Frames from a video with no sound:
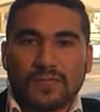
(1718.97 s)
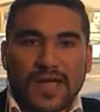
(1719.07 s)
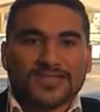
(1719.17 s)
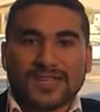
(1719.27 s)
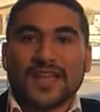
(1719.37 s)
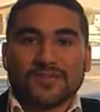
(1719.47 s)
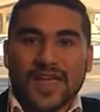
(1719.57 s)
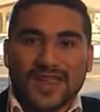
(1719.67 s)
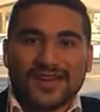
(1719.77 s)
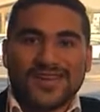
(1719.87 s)
I said like,
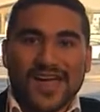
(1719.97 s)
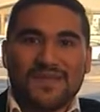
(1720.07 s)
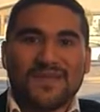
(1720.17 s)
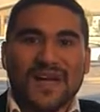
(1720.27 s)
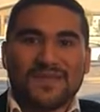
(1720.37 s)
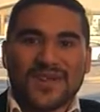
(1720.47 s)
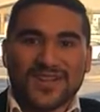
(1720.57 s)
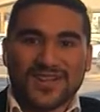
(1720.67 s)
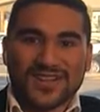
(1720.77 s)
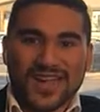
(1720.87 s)
man, am I
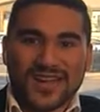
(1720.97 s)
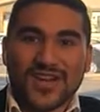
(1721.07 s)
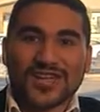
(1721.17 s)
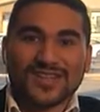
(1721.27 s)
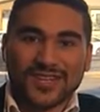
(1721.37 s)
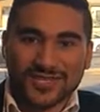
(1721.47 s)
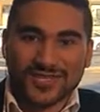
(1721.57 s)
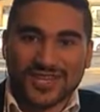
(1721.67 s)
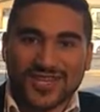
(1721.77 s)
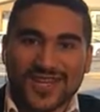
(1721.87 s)
gonna like not learn
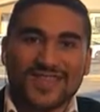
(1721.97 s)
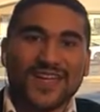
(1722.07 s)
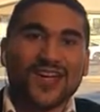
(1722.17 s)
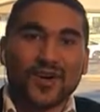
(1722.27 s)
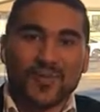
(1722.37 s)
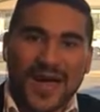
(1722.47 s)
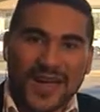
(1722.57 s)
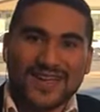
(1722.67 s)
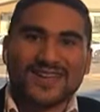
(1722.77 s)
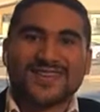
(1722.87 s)
shit and then go
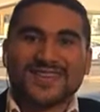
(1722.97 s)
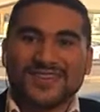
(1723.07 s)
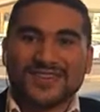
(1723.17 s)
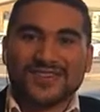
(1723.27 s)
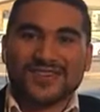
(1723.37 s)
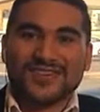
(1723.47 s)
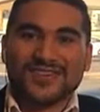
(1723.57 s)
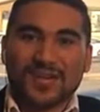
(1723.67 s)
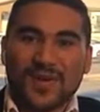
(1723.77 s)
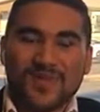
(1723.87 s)
back, and
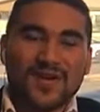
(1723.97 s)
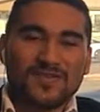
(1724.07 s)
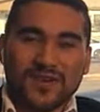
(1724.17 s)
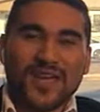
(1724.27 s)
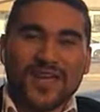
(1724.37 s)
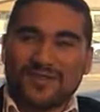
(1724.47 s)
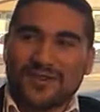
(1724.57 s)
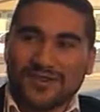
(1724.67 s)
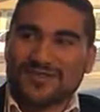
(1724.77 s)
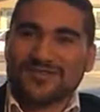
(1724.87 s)
tell my mom, okay,
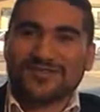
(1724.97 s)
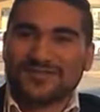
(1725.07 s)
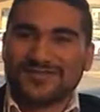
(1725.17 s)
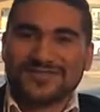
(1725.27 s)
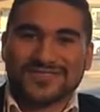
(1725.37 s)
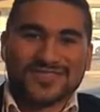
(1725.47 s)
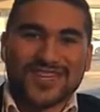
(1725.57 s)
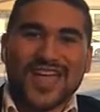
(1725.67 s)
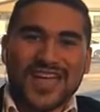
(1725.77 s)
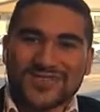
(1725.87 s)
what she's
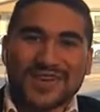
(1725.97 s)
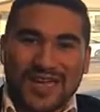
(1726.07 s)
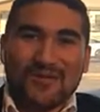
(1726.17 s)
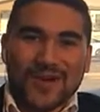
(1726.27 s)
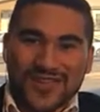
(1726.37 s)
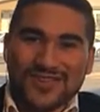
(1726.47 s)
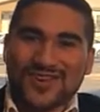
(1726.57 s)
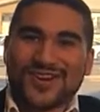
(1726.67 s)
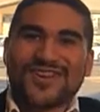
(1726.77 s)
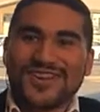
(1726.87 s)
gonna ask me like, what did you
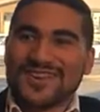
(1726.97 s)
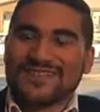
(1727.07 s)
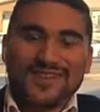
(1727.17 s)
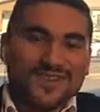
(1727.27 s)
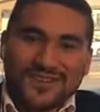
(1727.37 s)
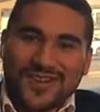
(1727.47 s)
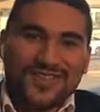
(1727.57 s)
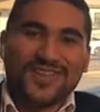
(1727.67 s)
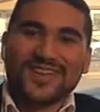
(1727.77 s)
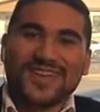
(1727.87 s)
learn? And I'm like,
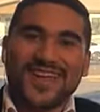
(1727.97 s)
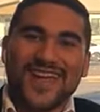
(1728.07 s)
nothing.